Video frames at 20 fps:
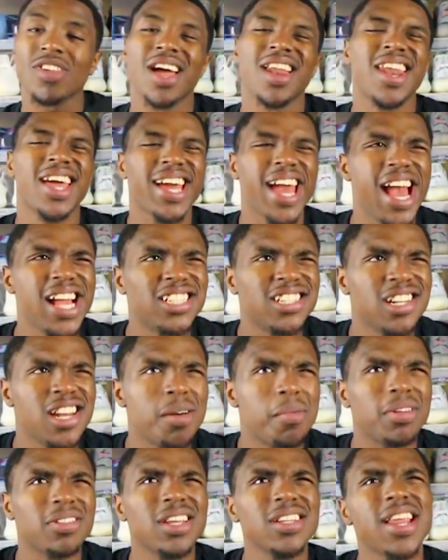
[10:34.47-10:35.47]
unlike
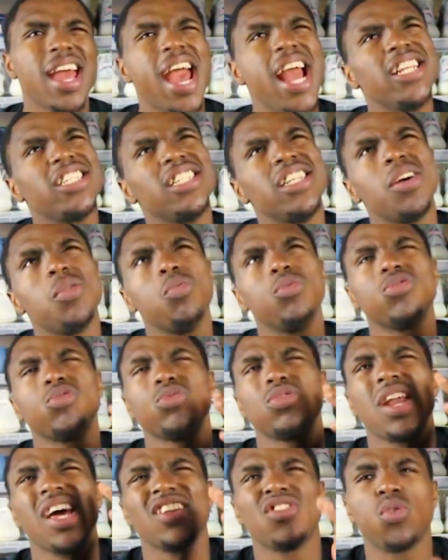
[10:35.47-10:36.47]
H&M, I think the H&M
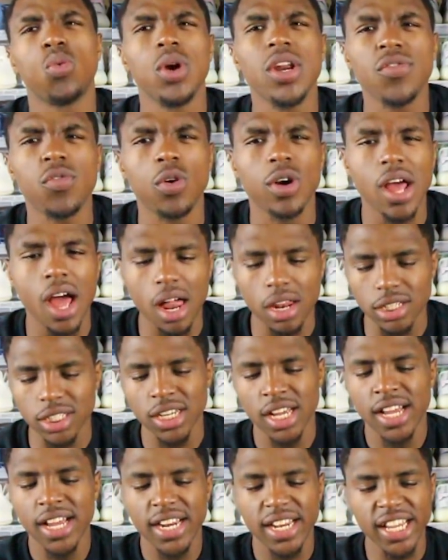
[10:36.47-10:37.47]
was like
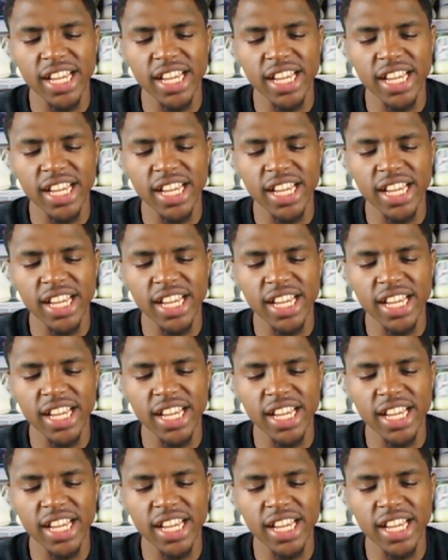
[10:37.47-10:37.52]
$24.